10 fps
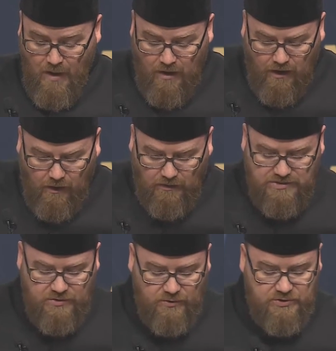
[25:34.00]
All
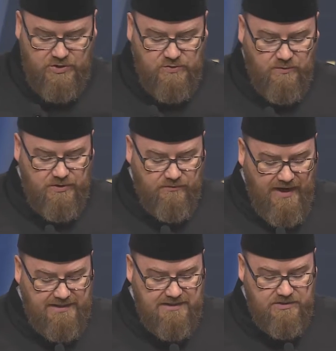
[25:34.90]
soldiers were
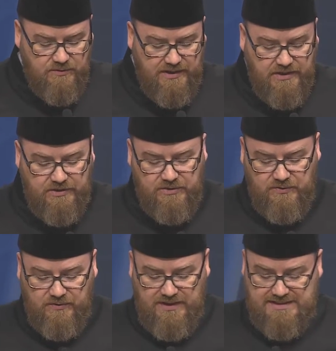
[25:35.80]
directed to adhere
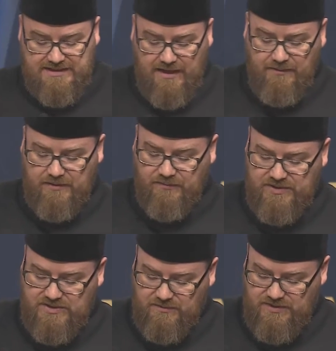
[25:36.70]
to Islamic
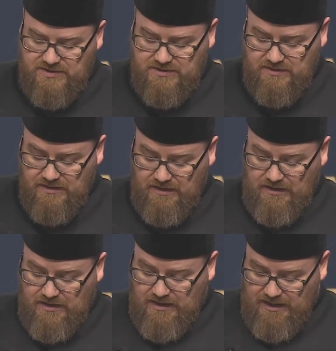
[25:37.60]
principles
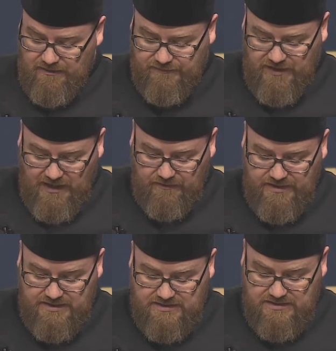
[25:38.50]
of
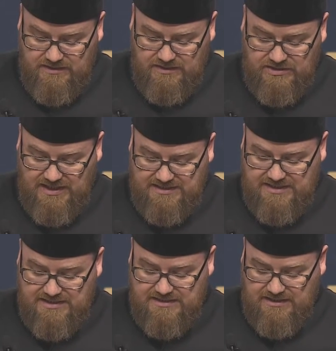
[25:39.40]
tolerance,
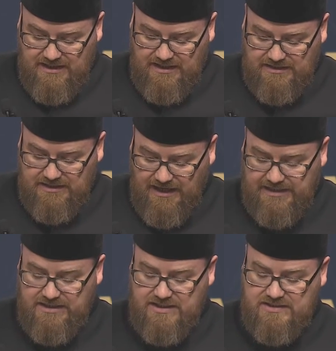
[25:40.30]
justice, and
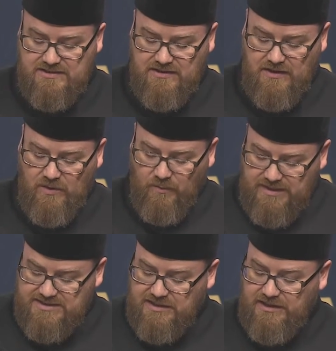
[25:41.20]
kindness
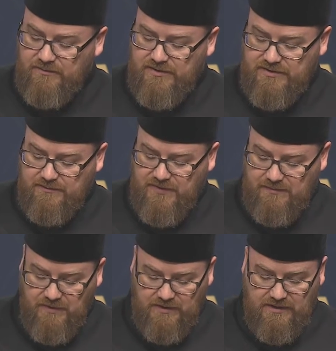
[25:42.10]
when dealing with the
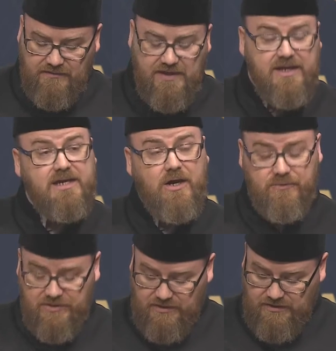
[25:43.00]
people they
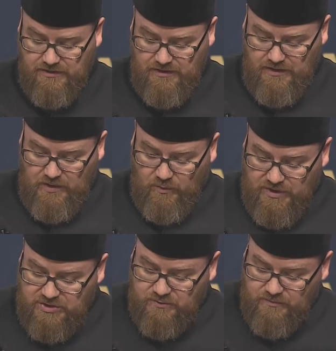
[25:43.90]
encountered,
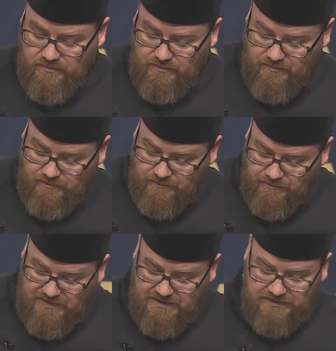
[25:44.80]
which
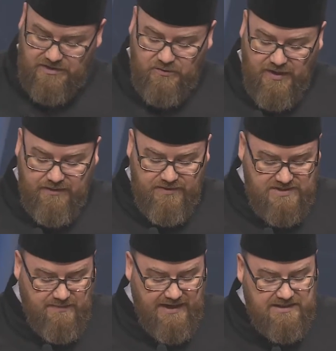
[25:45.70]
yielded great
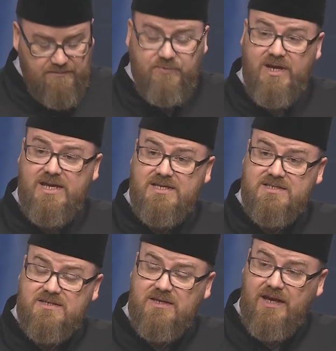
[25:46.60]
respect and
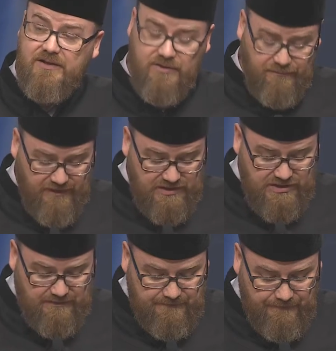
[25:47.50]
praise and their friendship.